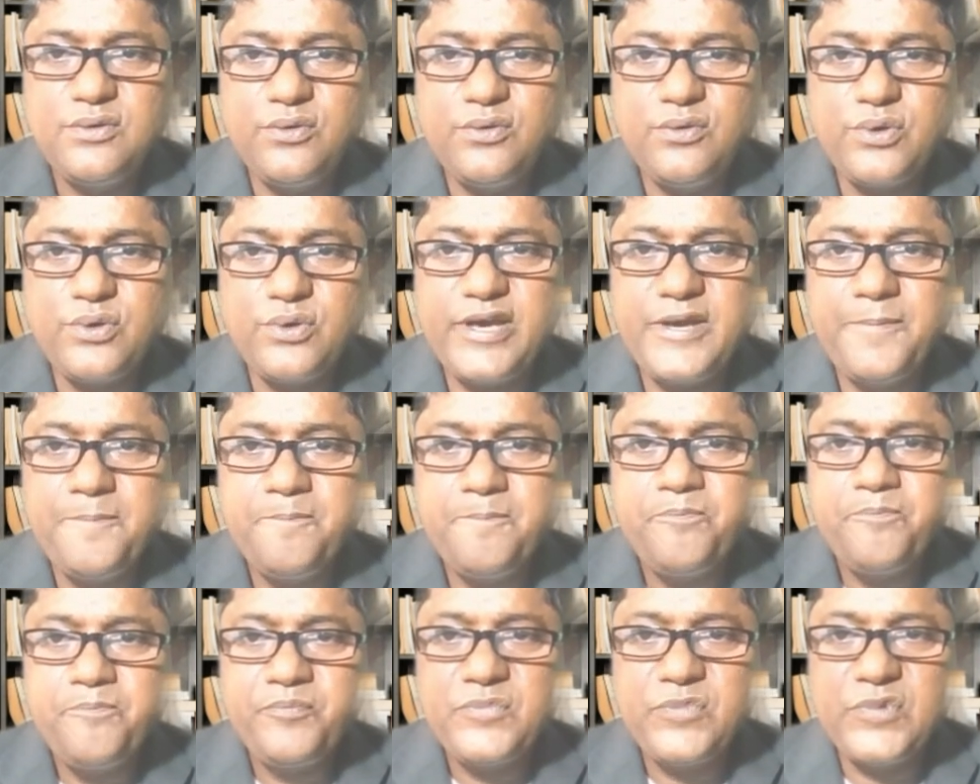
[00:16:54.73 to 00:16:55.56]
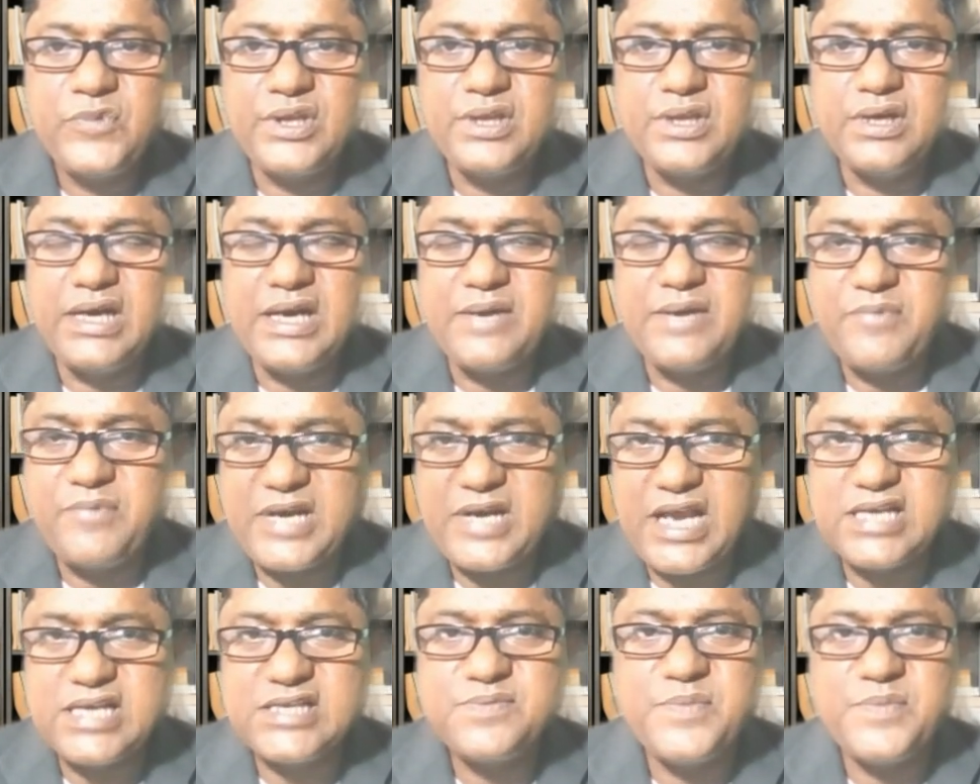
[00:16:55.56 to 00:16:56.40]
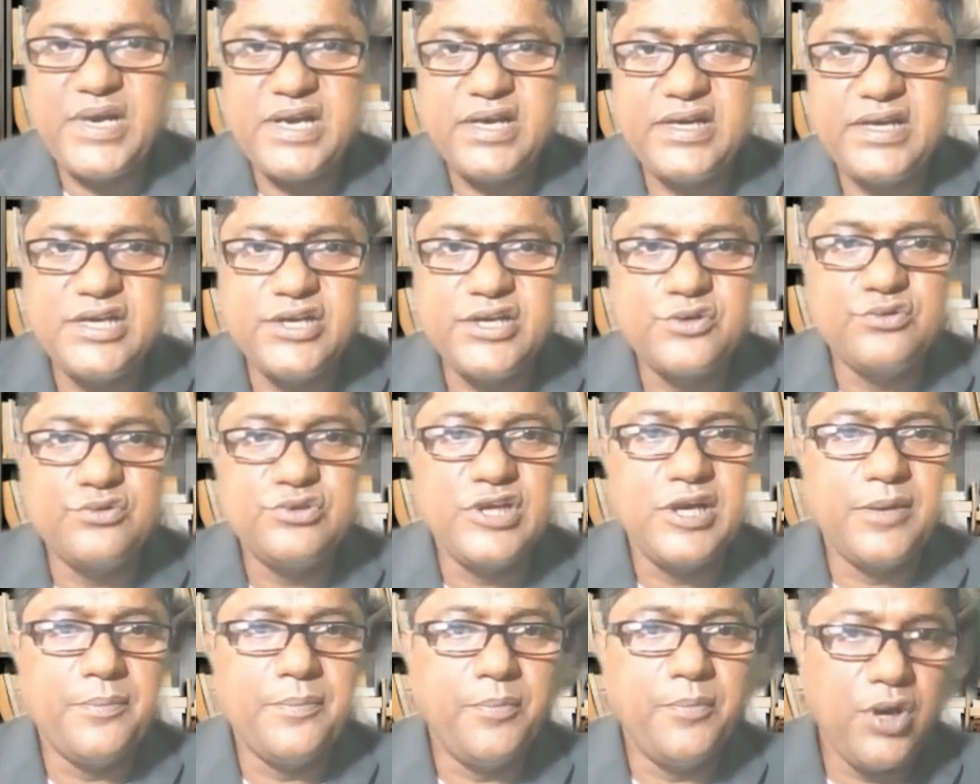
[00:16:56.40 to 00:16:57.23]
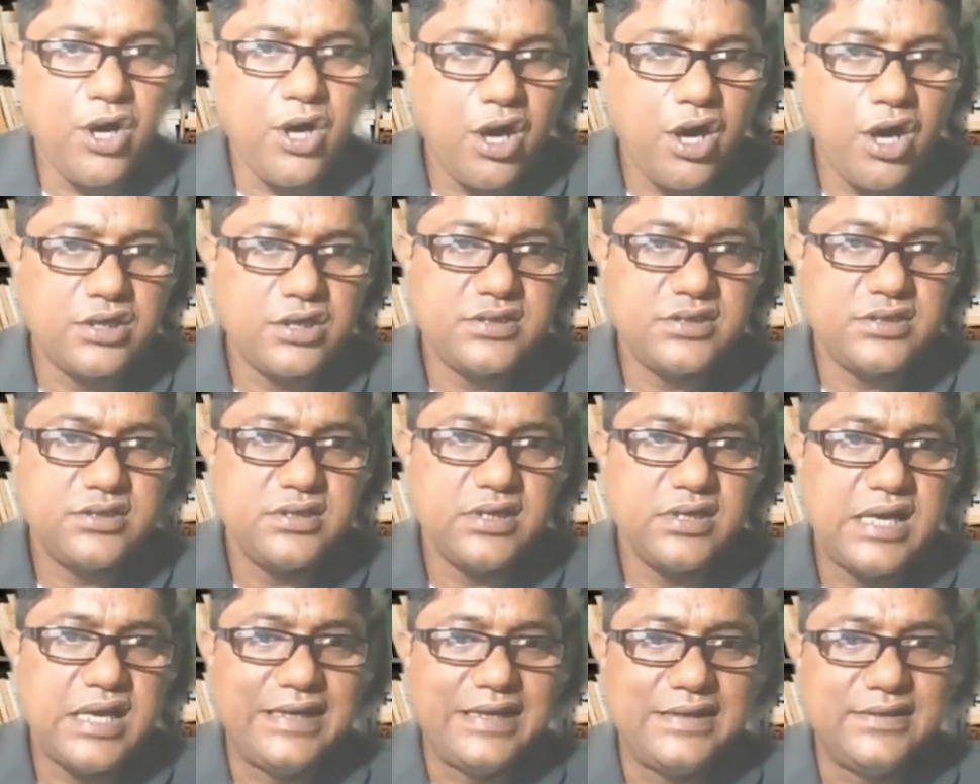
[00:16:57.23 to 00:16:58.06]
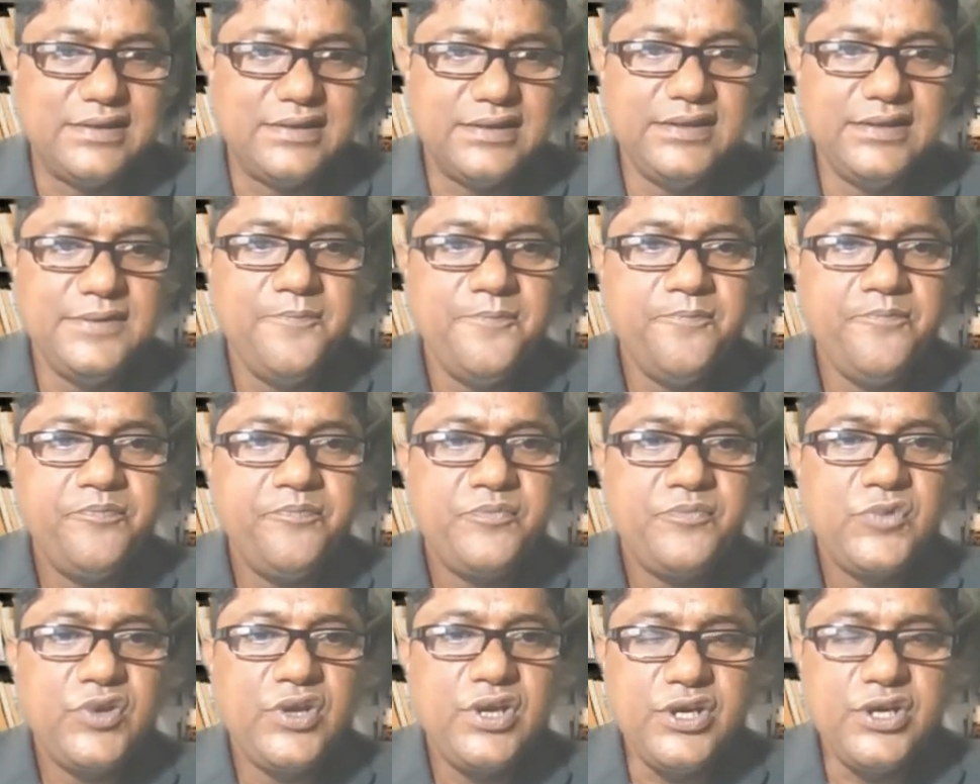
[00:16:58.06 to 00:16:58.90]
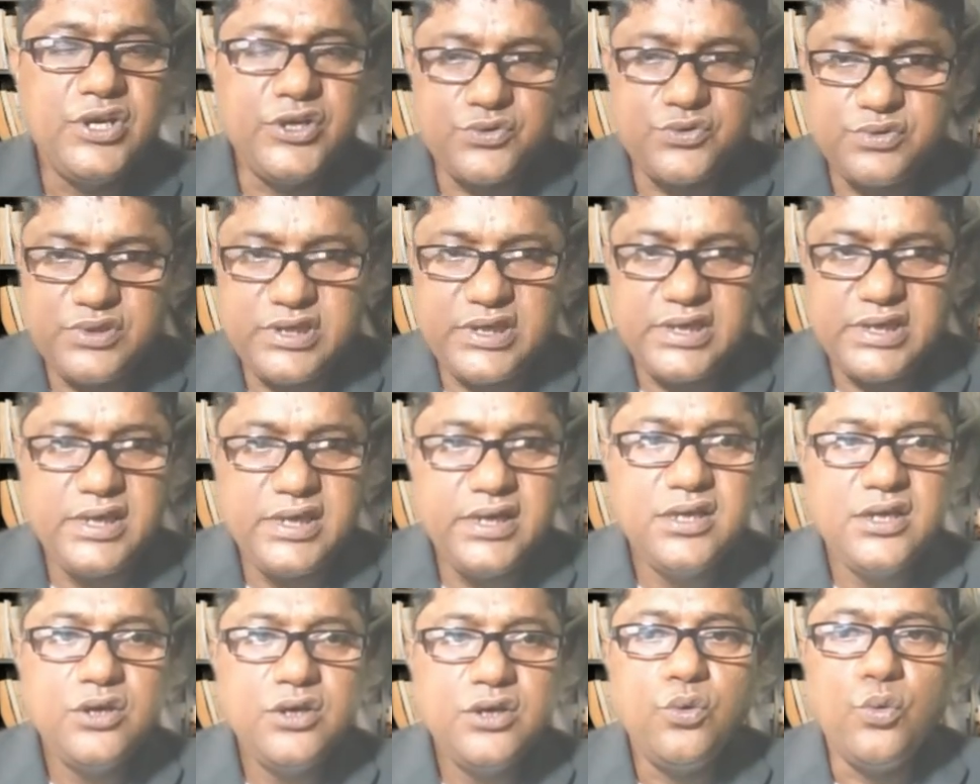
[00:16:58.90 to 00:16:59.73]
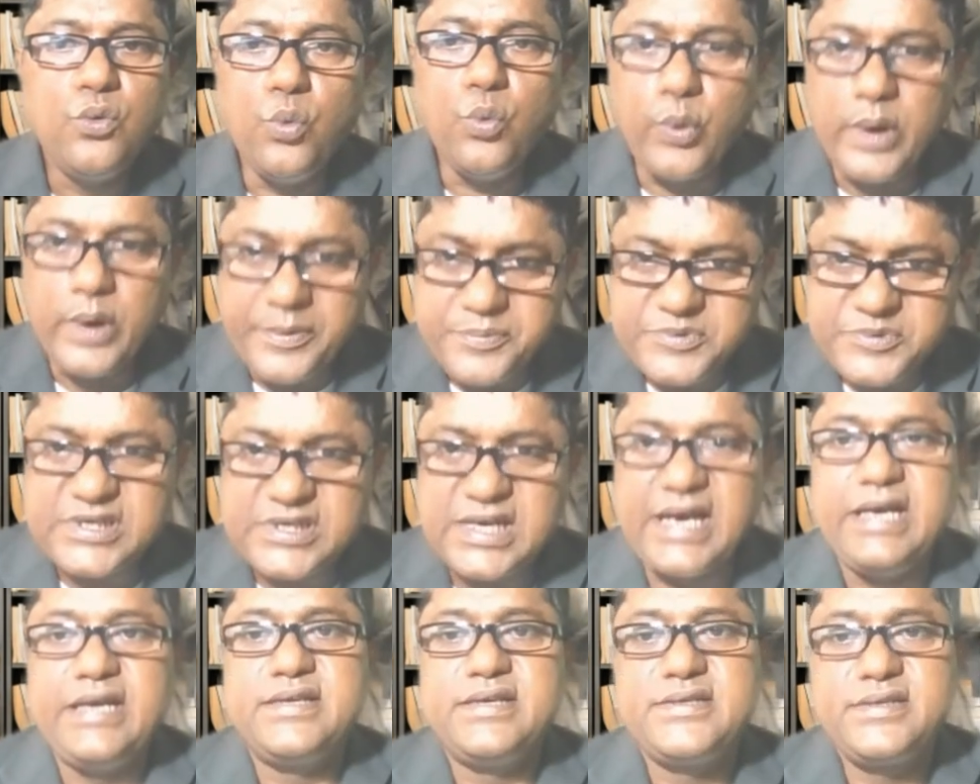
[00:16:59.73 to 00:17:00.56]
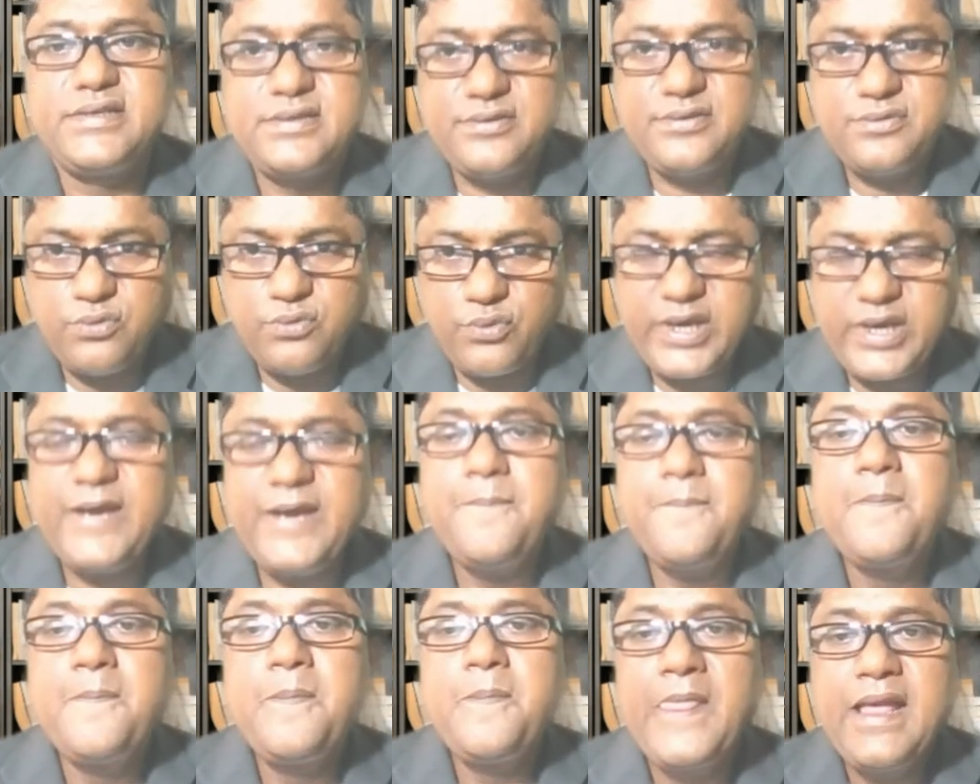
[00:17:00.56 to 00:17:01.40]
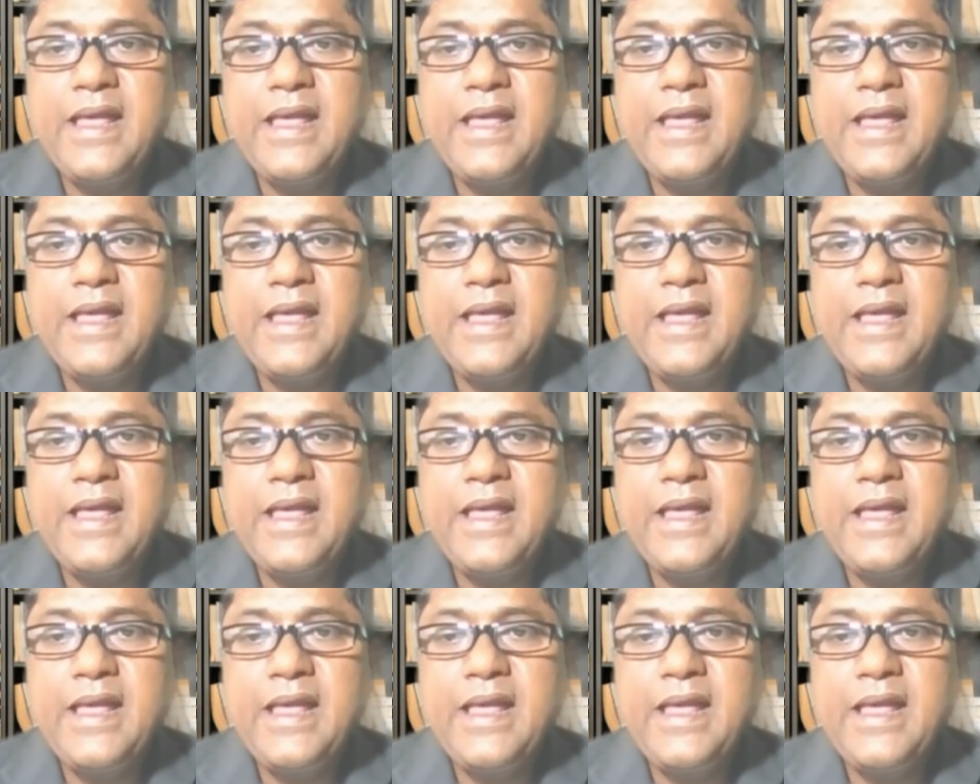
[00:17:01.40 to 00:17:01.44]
okay, the advertisement into their blogs and the into their websites, okay.